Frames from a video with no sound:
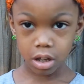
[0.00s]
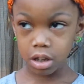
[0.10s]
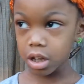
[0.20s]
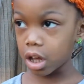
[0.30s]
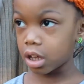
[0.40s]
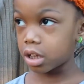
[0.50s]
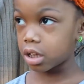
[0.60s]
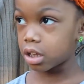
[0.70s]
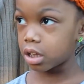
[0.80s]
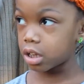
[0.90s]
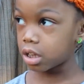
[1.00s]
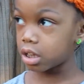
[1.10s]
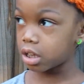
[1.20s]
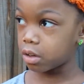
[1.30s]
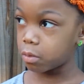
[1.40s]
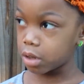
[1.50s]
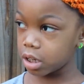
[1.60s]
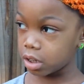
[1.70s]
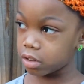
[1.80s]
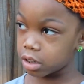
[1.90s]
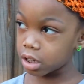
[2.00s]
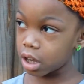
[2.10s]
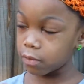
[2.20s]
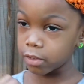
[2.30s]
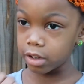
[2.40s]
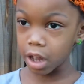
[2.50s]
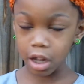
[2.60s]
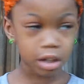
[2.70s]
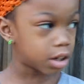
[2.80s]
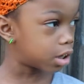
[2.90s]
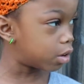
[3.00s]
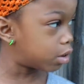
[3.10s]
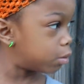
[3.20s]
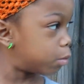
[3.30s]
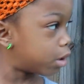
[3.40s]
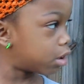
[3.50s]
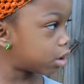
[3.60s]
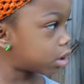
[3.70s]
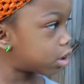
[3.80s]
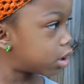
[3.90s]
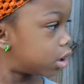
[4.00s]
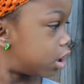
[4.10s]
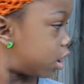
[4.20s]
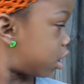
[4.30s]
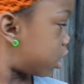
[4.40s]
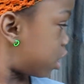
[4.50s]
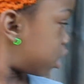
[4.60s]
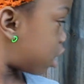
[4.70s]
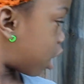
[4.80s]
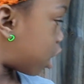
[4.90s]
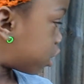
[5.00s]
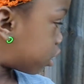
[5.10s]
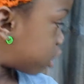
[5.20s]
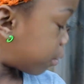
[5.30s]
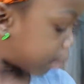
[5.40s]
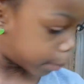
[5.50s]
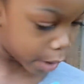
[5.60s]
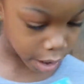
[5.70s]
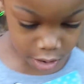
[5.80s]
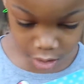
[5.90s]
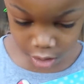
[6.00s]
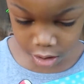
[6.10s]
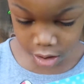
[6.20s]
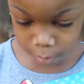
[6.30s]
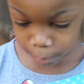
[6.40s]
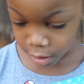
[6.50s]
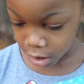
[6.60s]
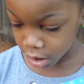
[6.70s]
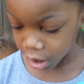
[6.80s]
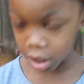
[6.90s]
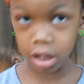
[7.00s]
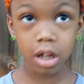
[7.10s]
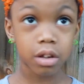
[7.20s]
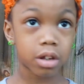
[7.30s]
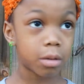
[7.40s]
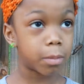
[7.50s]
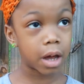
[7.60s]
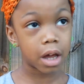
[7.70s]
Like, when it's time for daddy to go to work and I have to say bye bye and he kissed me and I kiss him back.